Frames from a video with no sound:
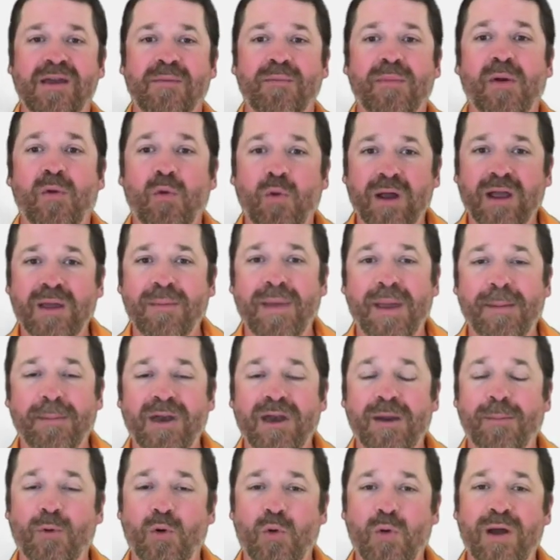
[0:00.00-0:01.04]
Remember what commandment
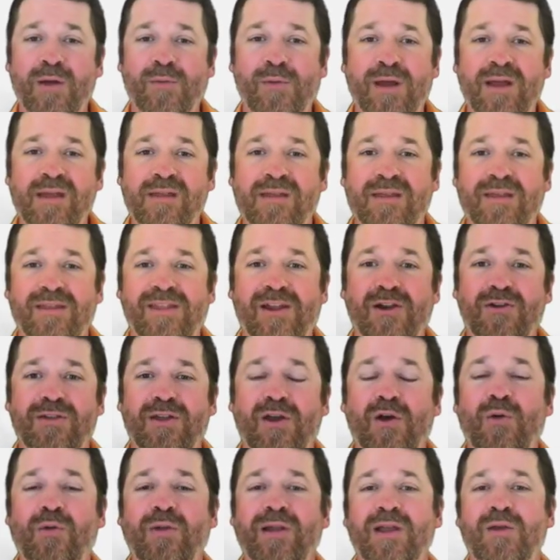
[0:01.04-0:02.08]
number one was? There's
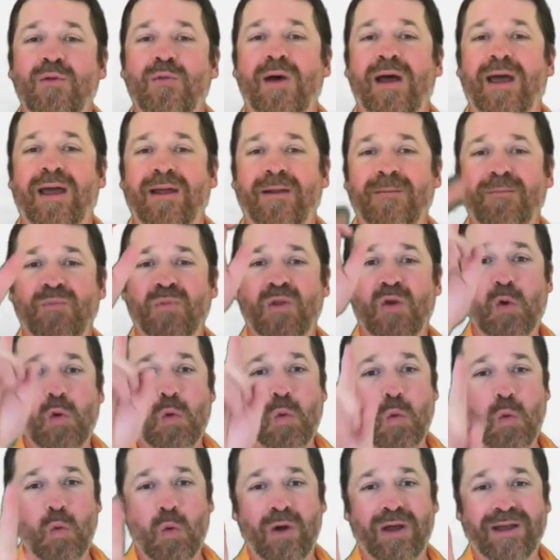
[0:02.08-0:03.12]
only what?
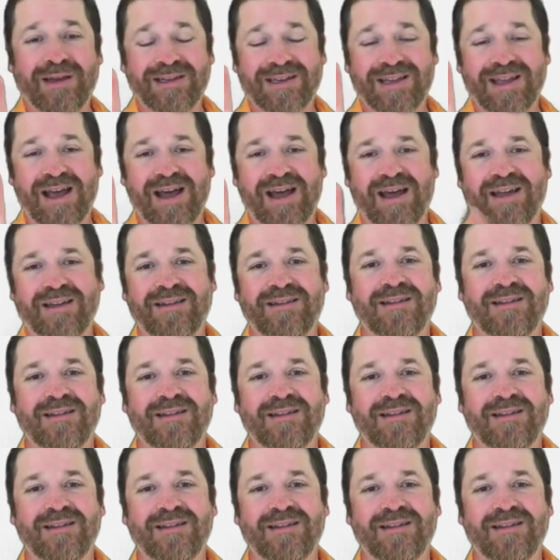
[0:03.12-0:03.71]
One God.